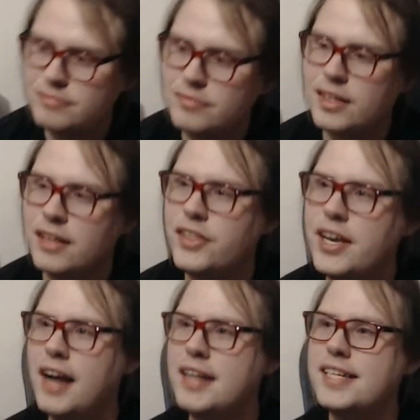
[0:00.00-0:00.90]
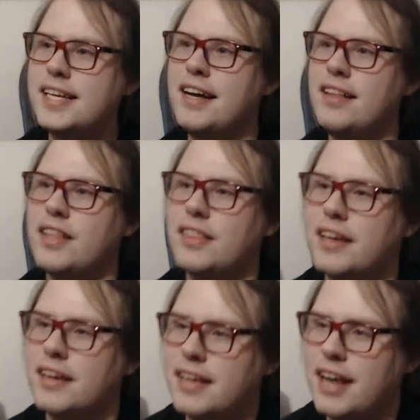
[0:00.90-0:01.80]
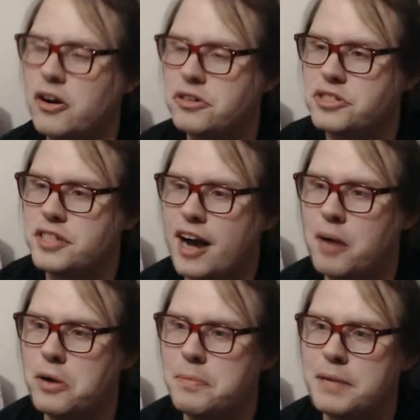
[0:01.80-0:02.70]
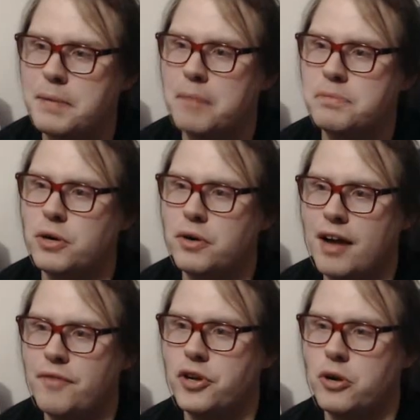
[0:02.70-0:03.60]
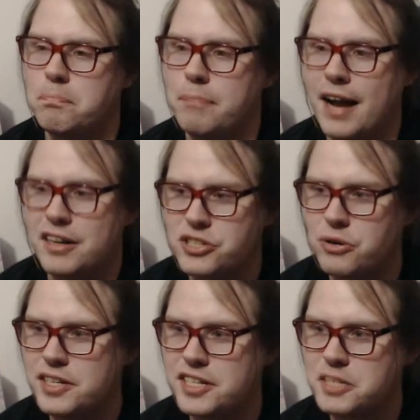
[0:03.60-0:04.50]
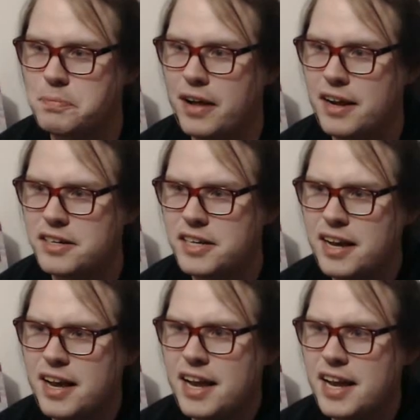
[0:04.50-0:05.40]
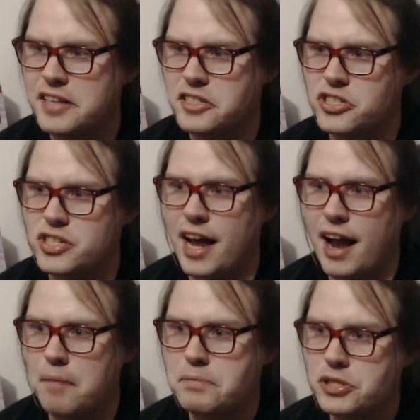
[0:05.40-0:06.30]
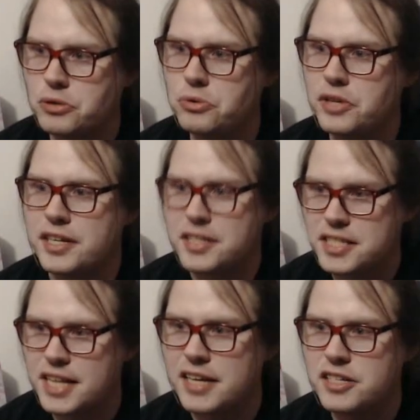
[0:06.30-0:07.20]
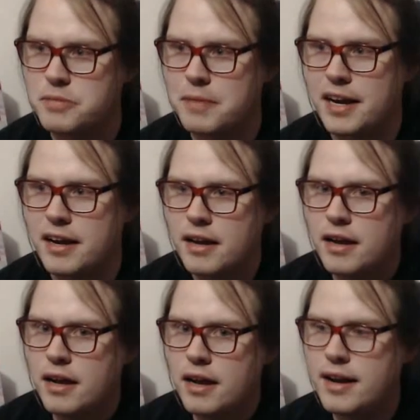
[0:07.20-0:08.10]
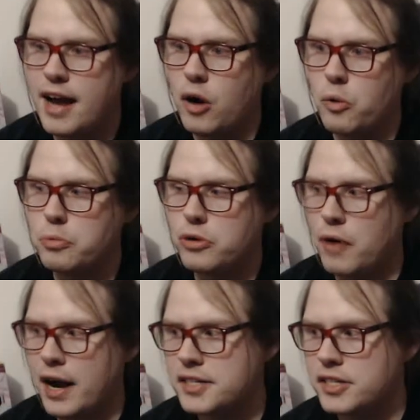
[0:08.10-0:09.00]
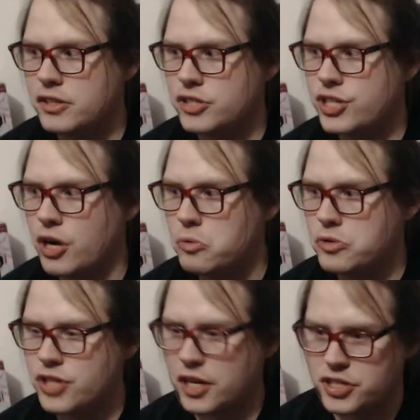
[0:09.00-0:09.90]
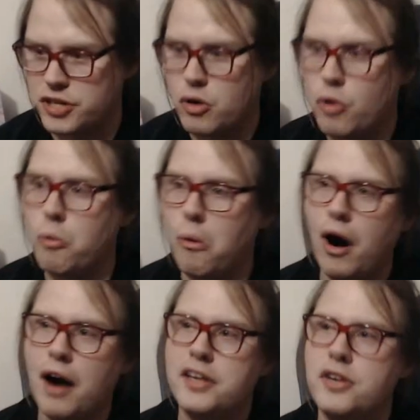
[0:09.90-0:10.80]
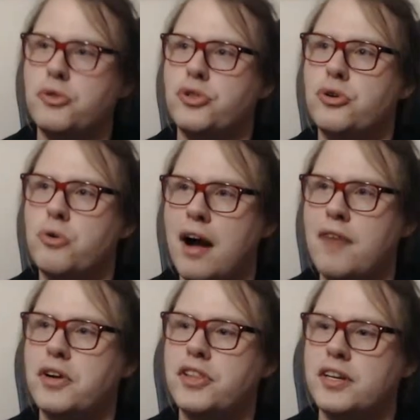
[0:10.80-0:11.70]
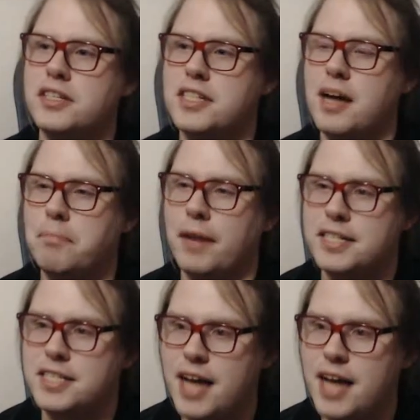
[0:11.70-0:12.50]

The idea that the characters in Cowboy Bebop don't have their backstories explained is absolutely insane to me. Now, granted, the show doesn't walk you through everything step by step.